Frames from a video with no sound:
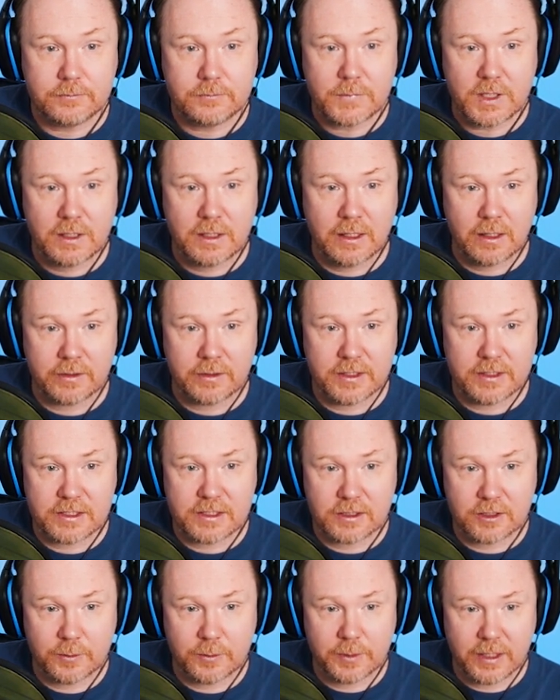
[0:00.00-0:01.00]
Now it gets
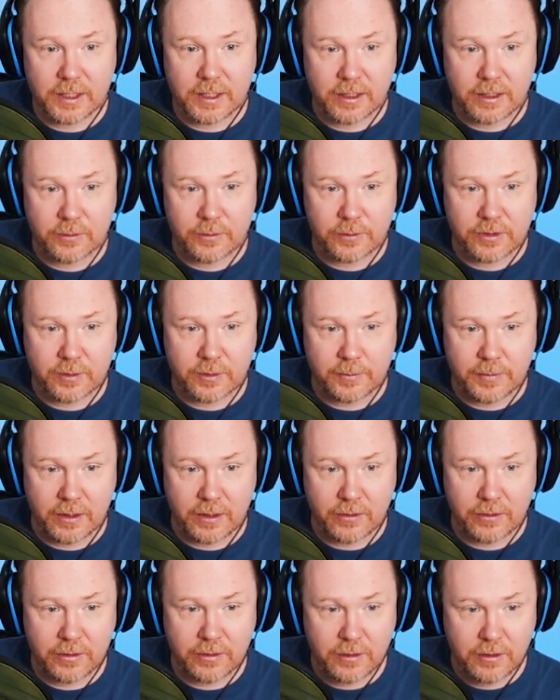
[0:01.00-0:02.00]
a little bit harder with the
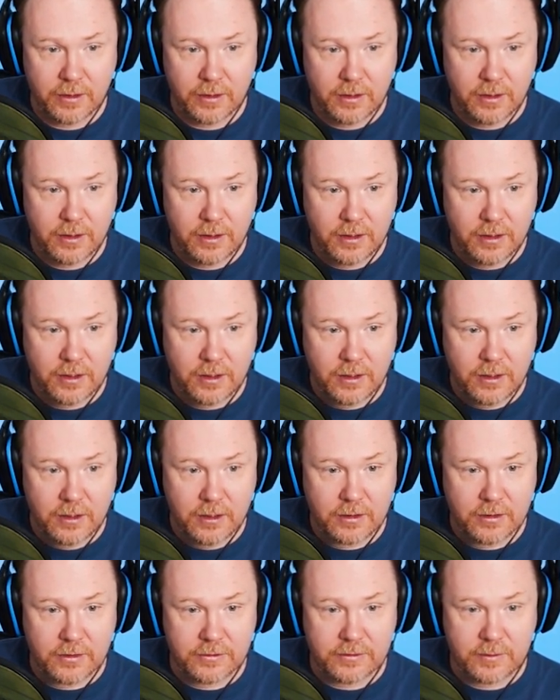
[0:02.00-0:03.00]
mouth,
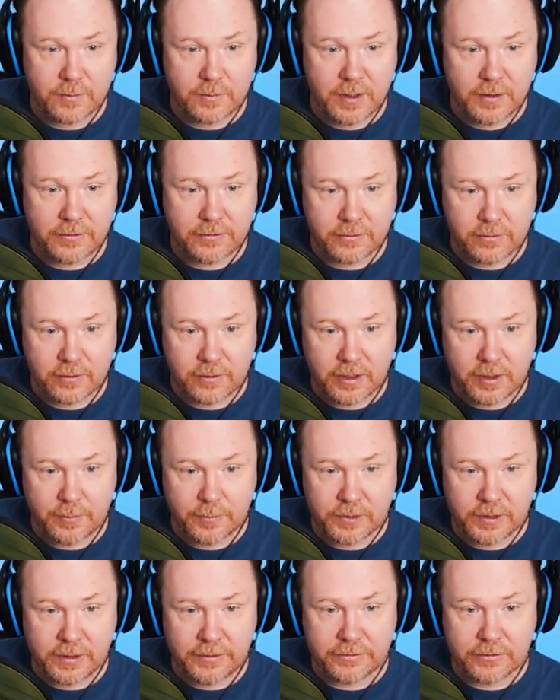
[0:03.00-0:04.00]
because the mouth sort of like
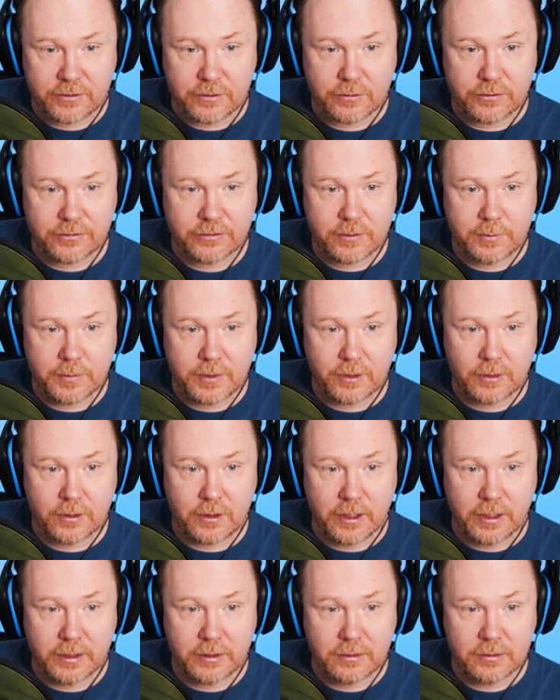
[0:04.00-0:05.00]
blends across the middle line.